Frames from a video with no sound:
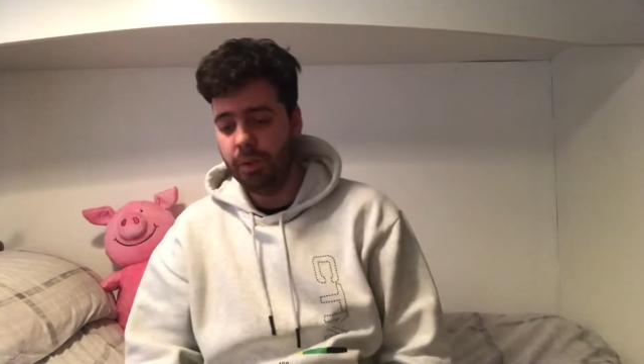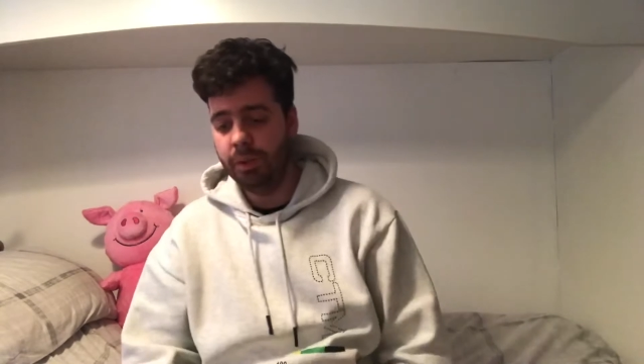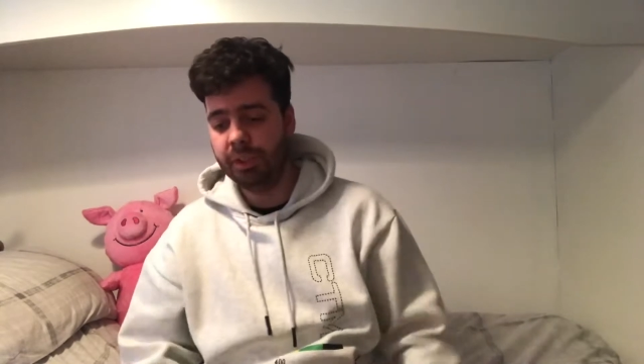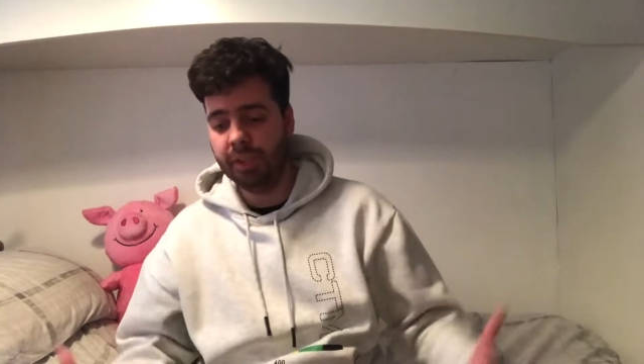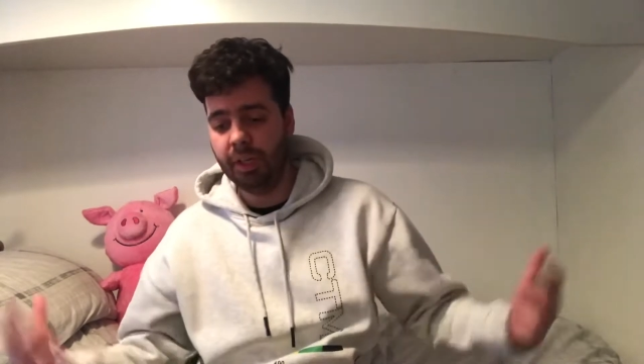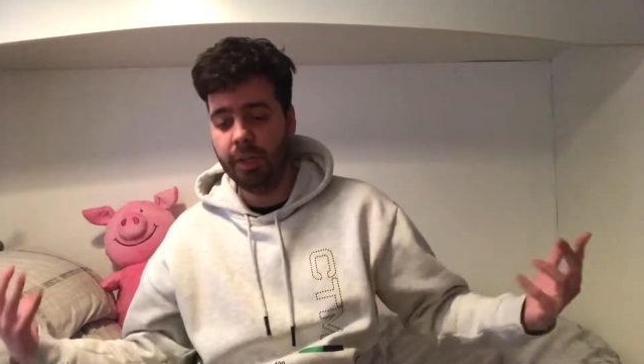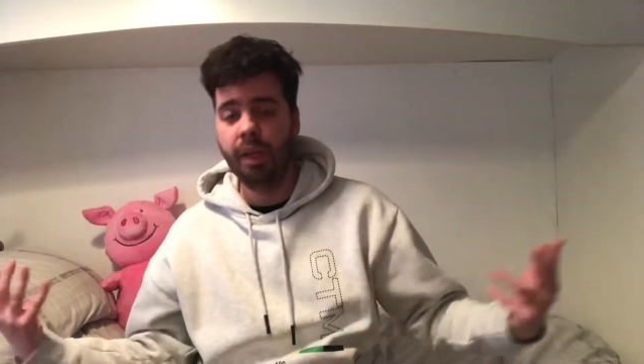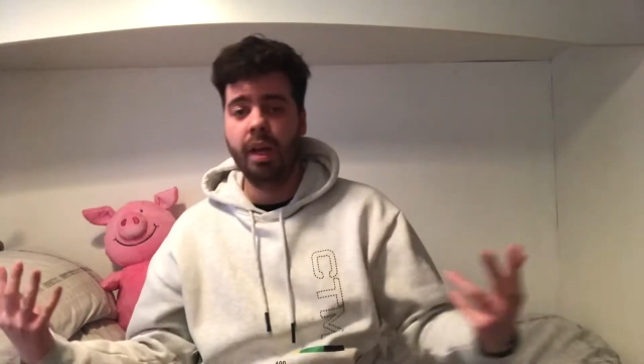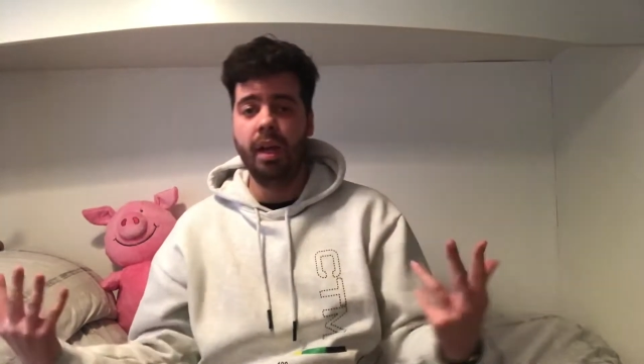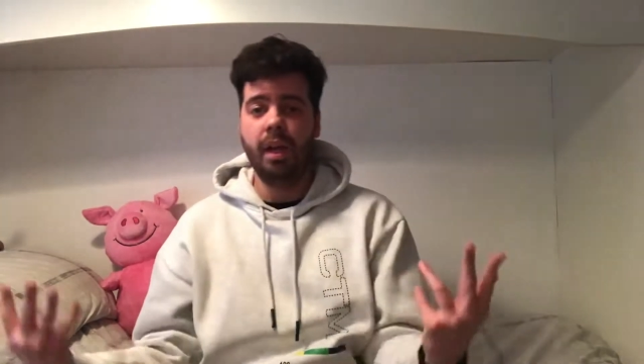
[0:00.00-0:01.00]
So
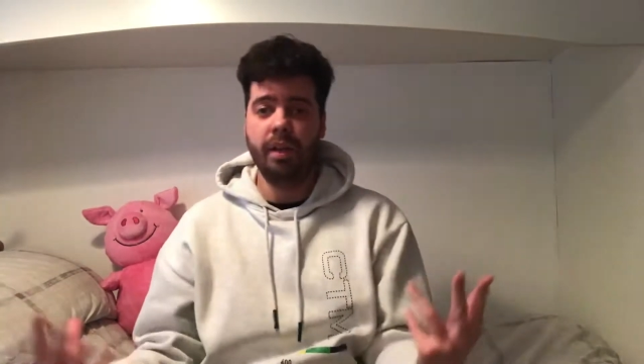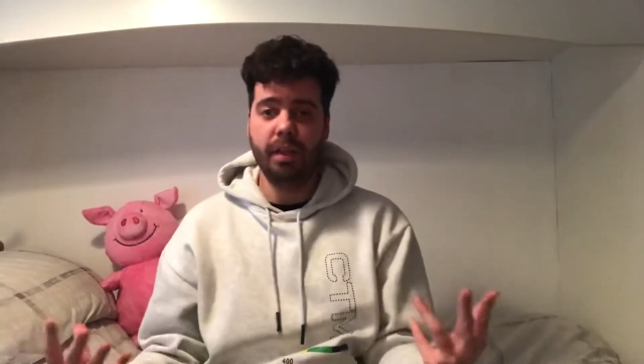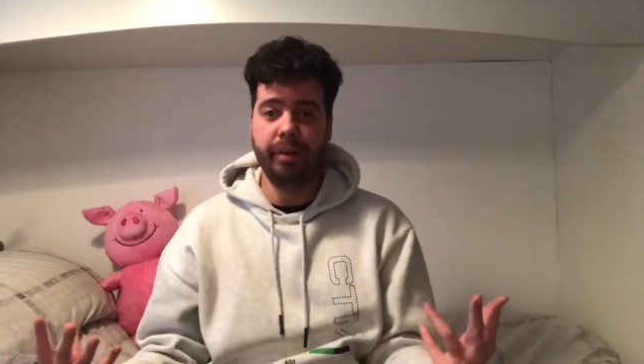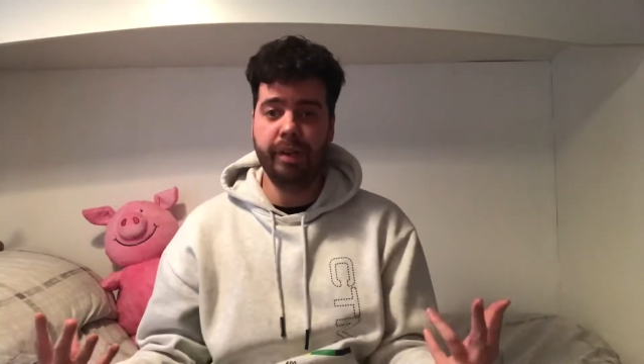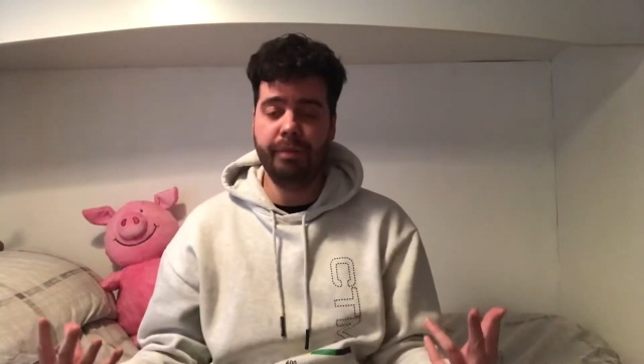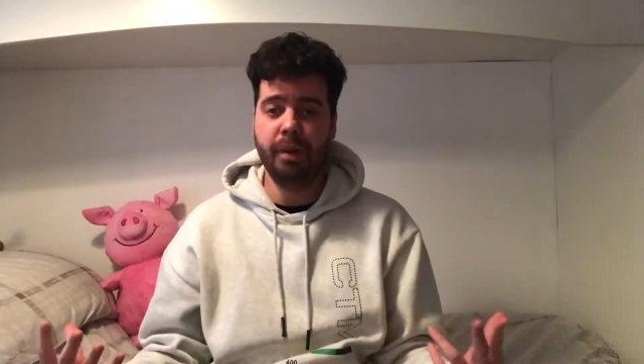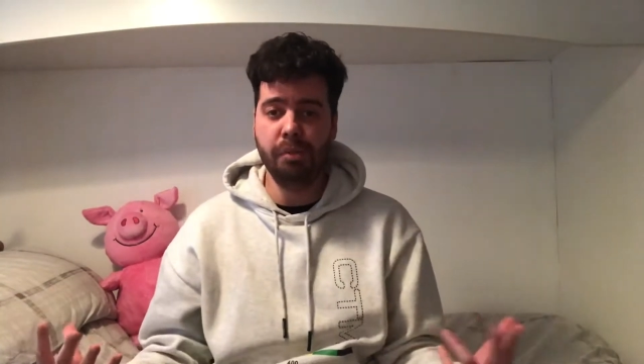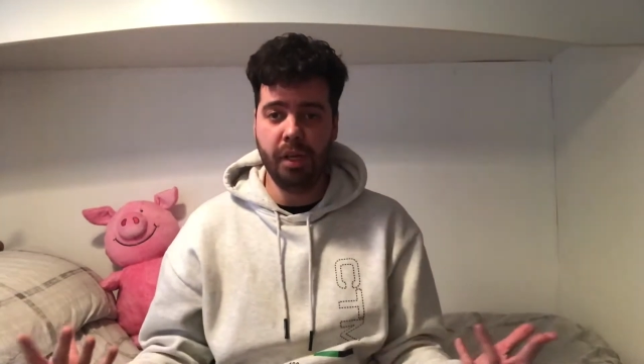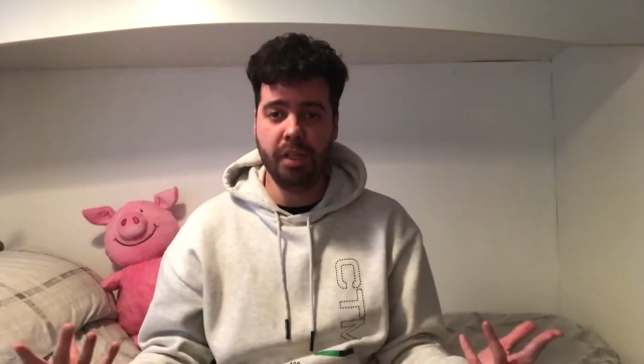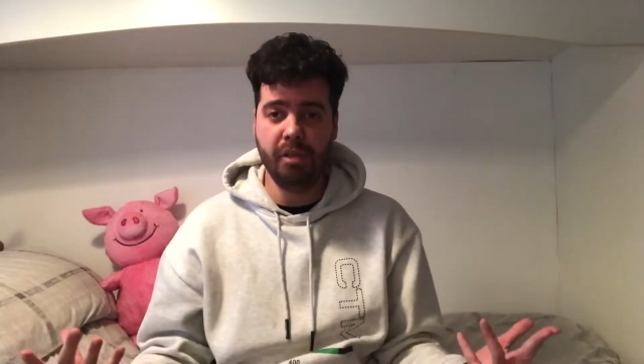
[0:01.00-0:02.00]
another NFL
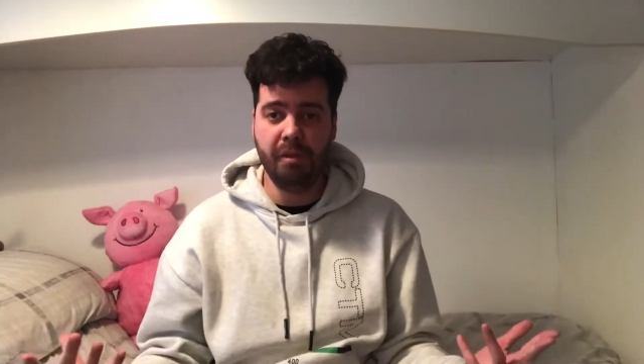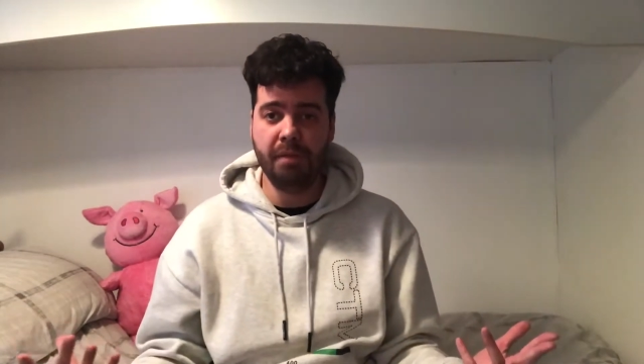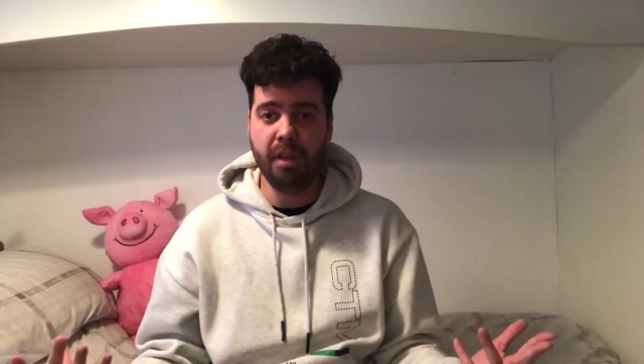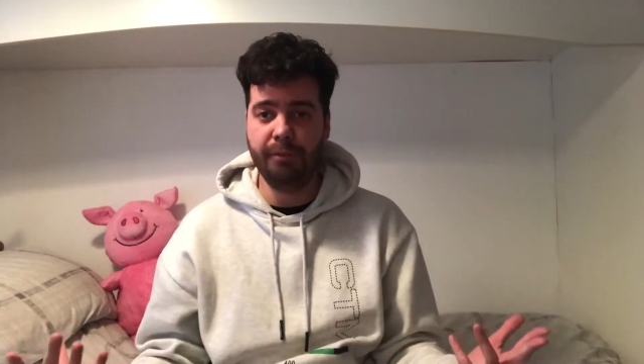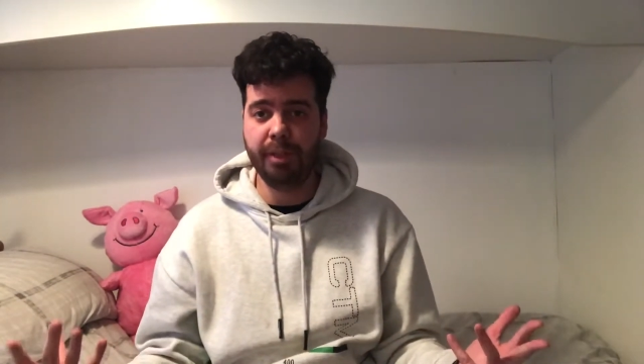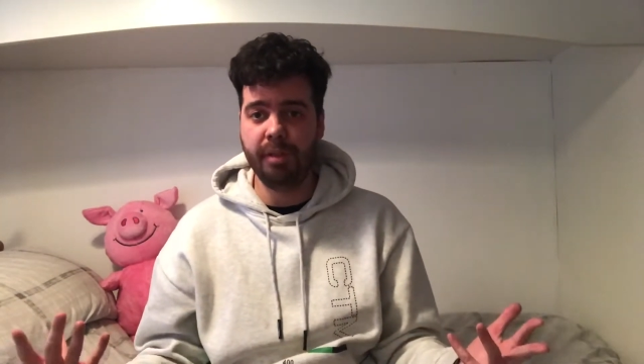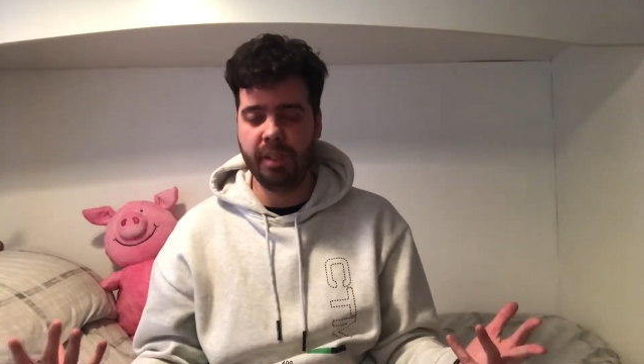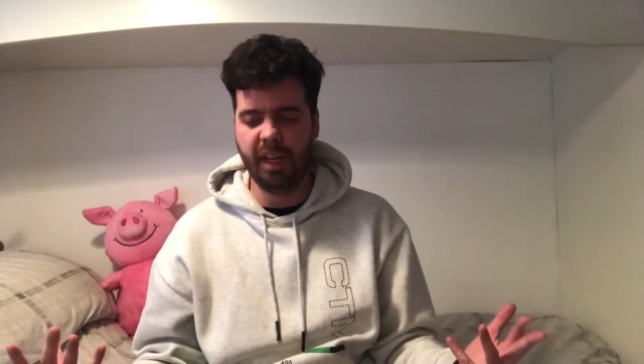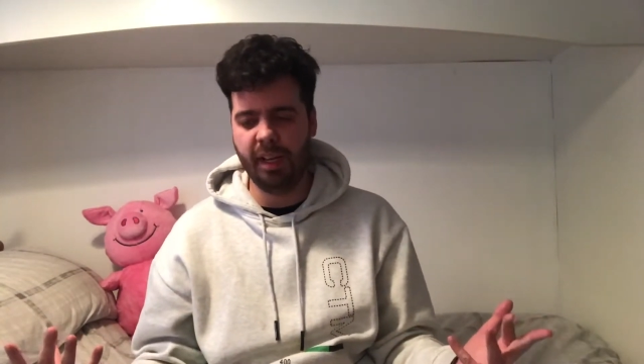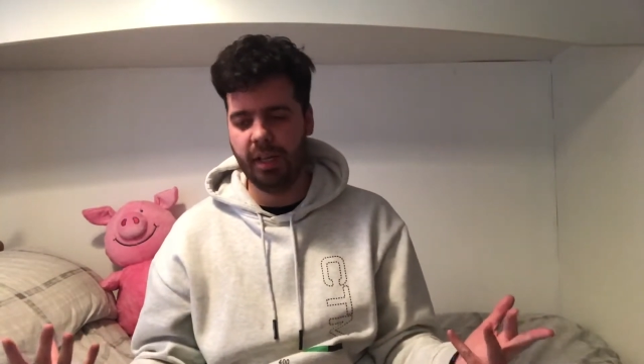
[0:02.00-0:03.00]
jersey review for you today.